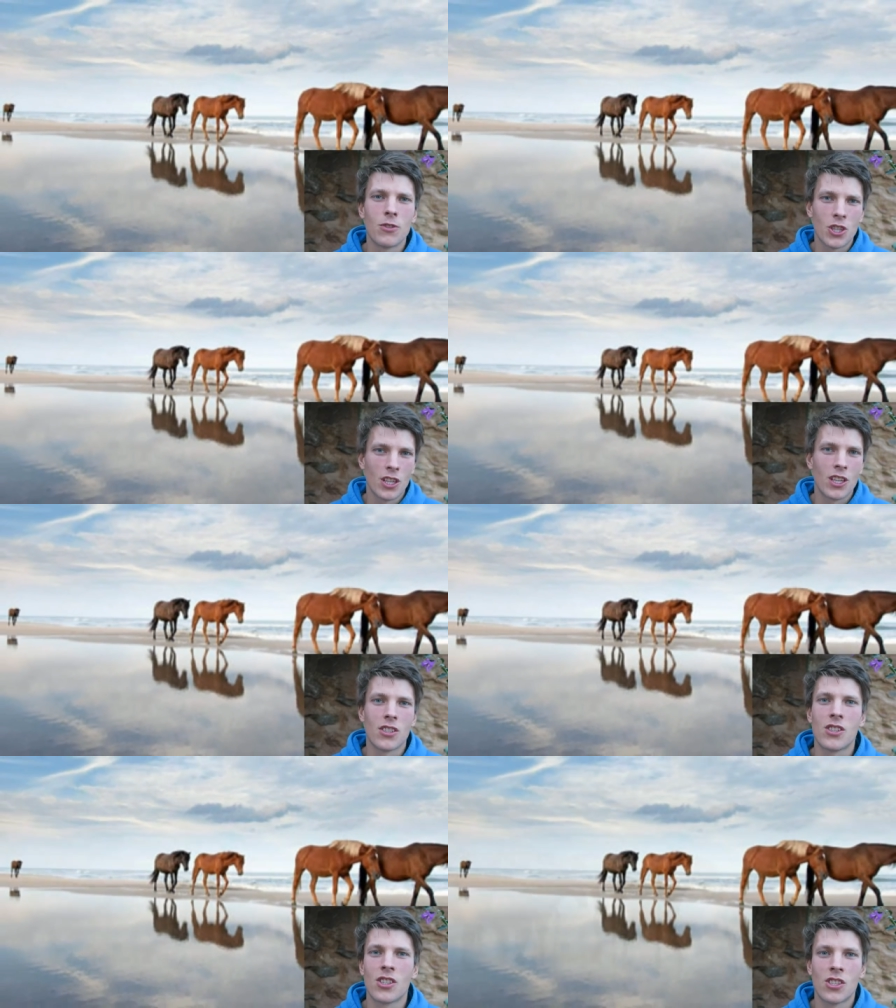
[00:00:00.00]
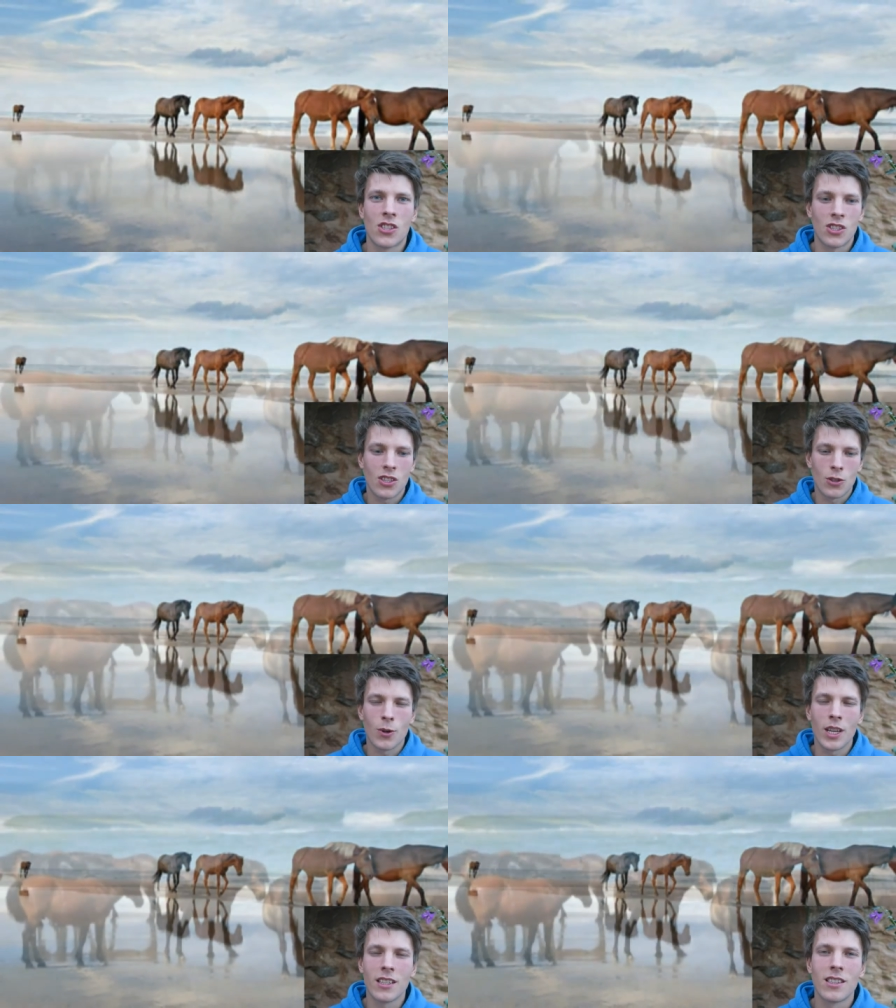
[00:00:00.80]
Just
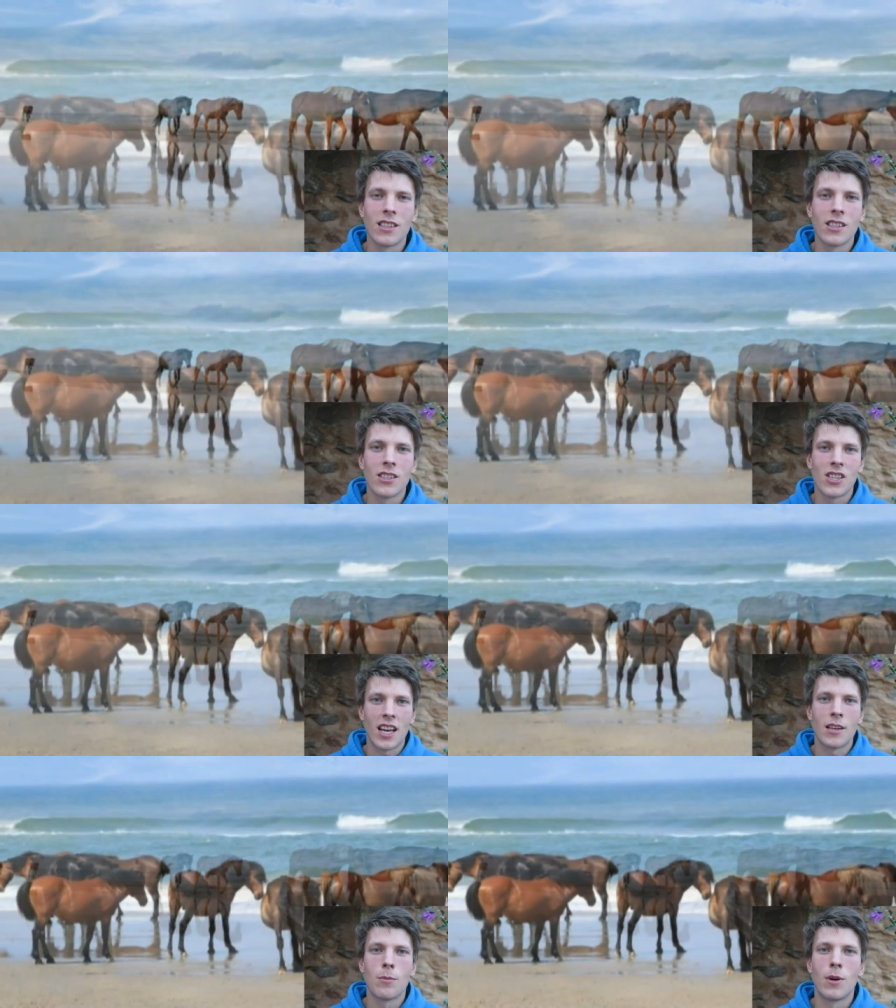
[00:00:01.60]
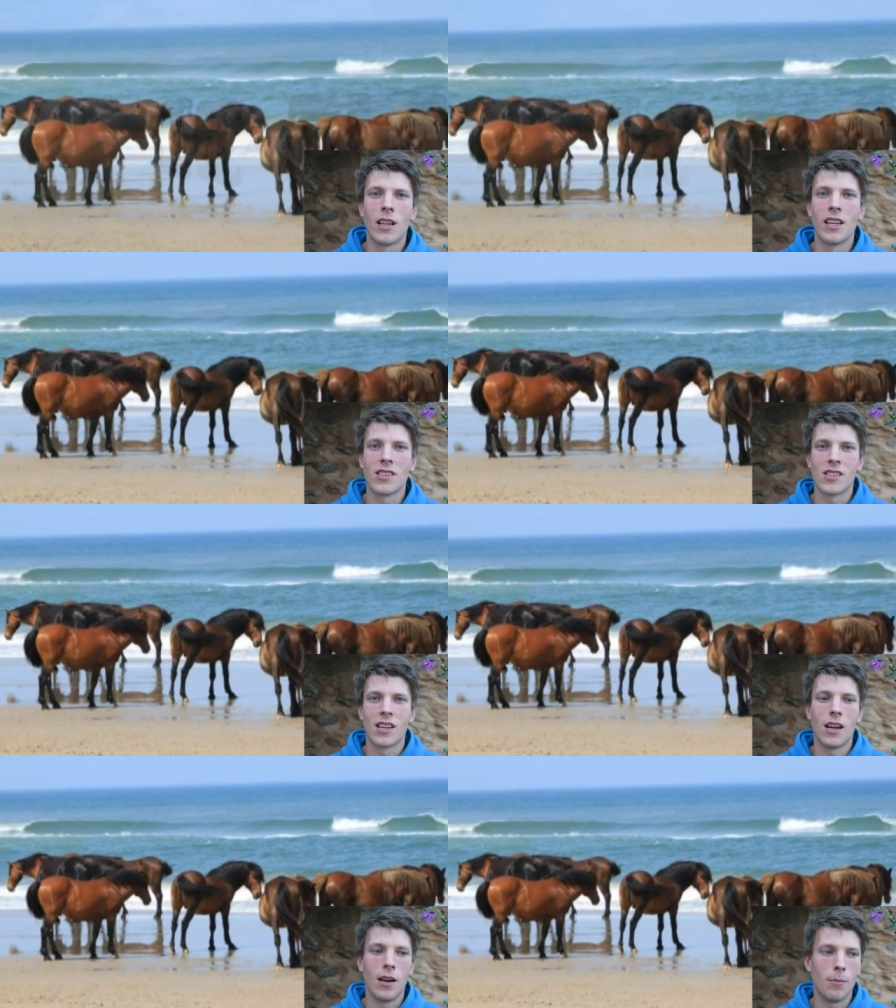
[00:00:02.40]
treat this animal as
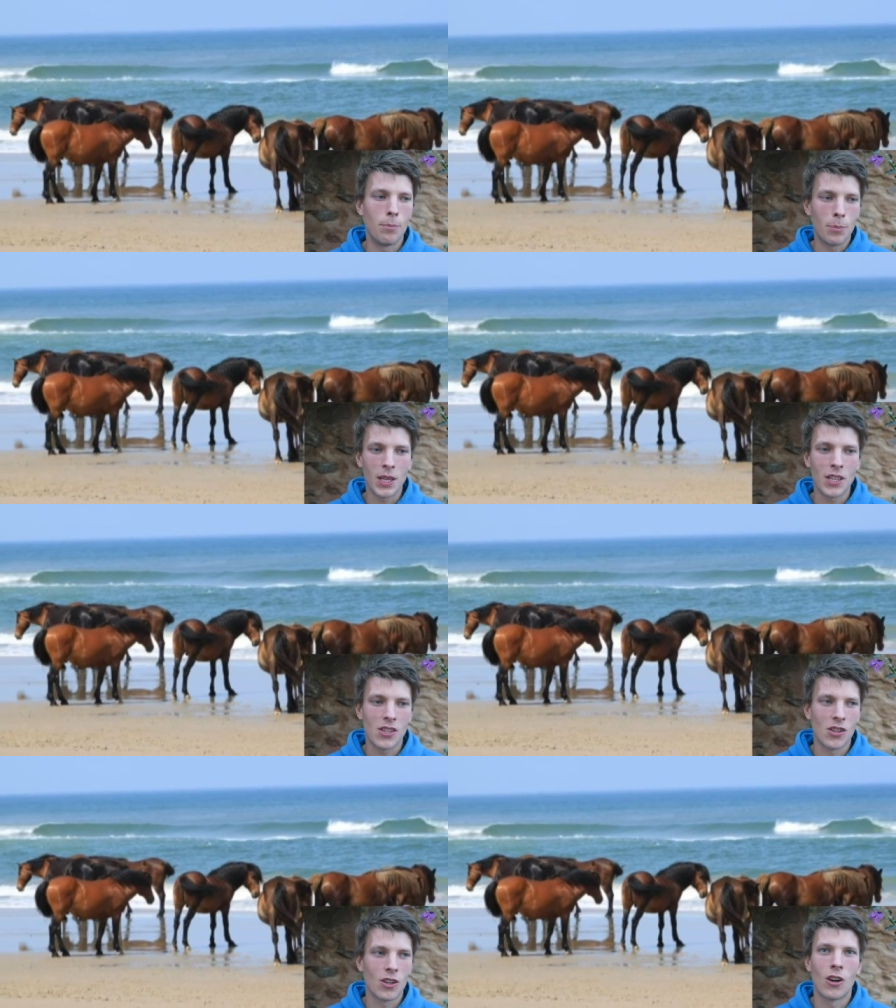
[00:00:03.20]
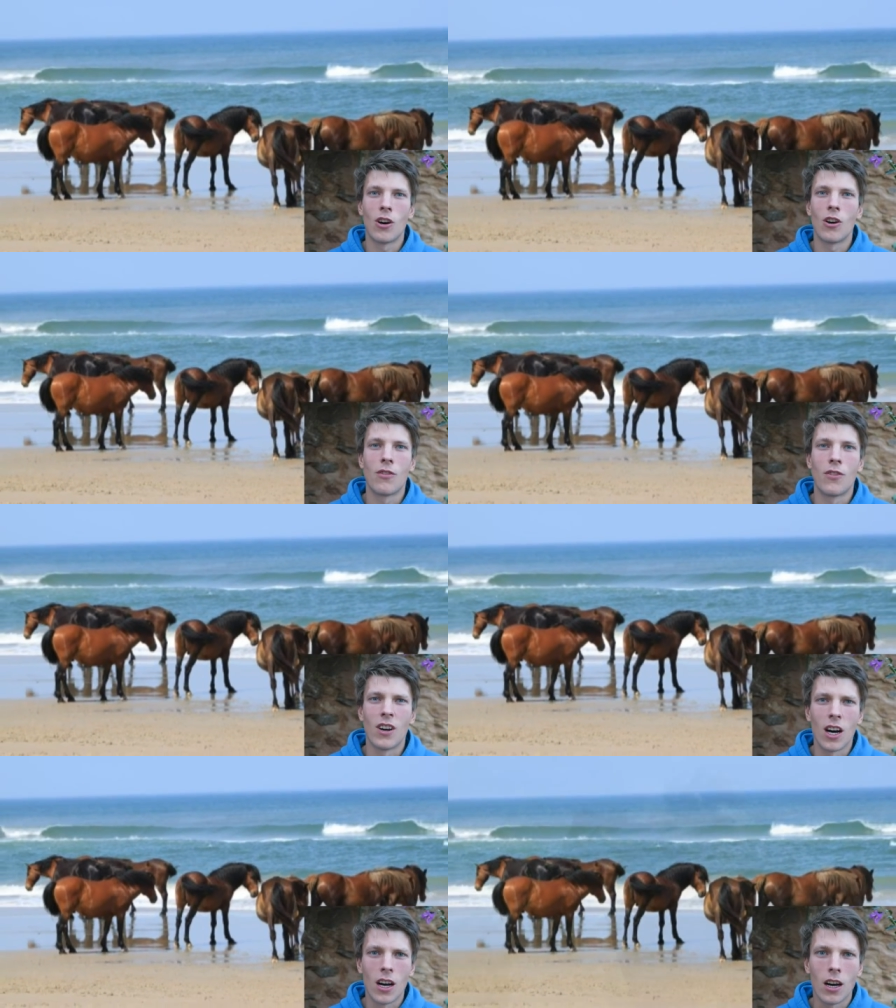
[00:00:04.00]
a piece of
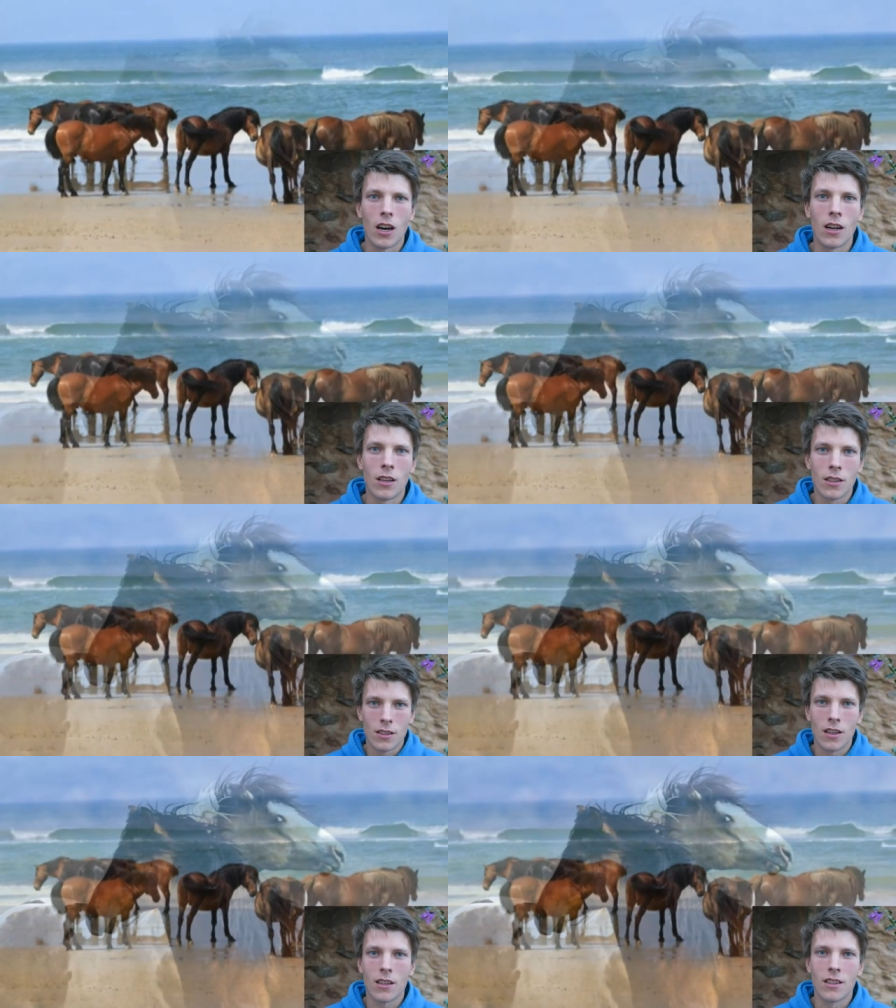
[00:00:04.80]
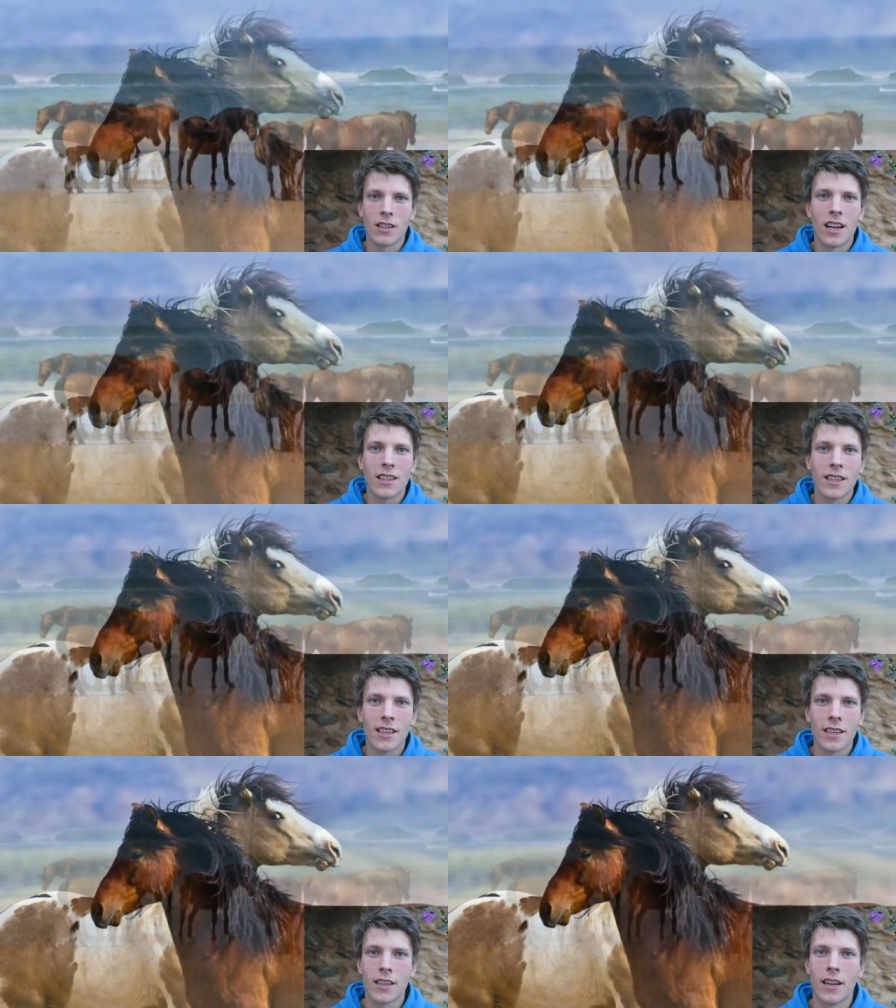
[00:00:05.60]
uh, nothing